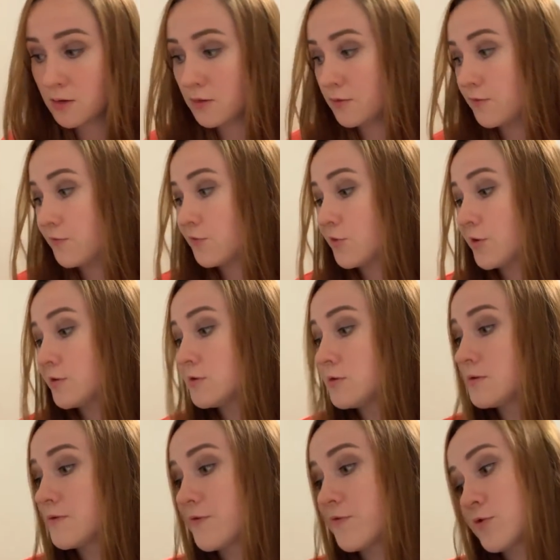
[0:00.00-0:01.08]

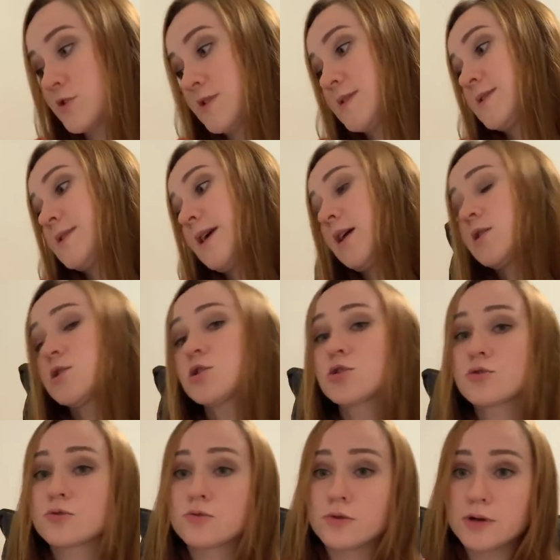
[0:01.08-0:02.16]
for
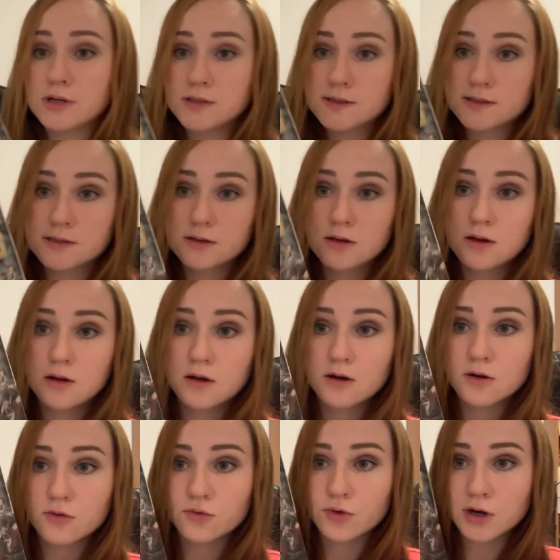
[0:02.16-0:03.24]
centuries,
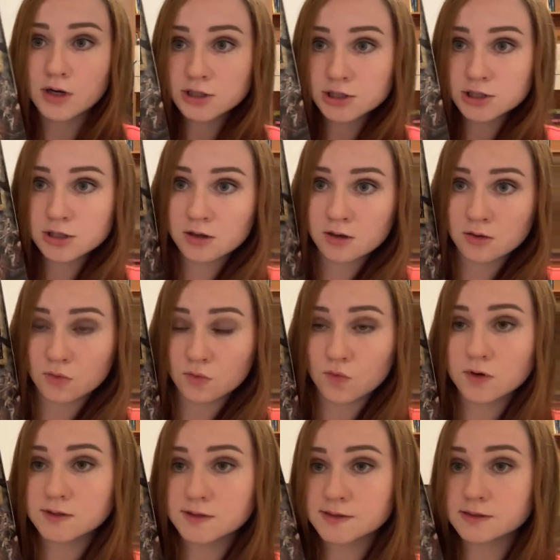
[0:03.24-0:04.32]
Russia
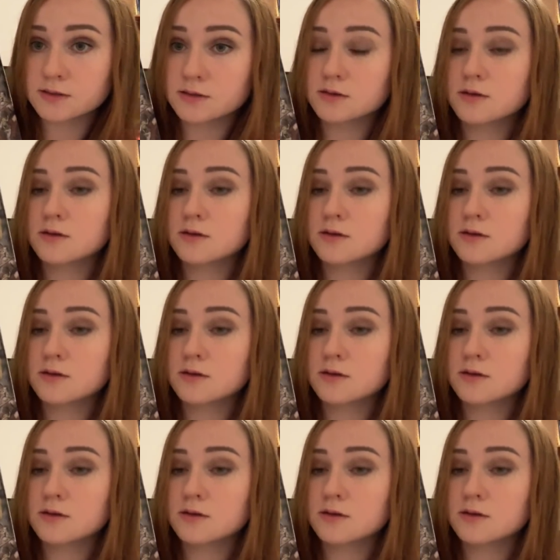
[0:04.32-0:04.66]
was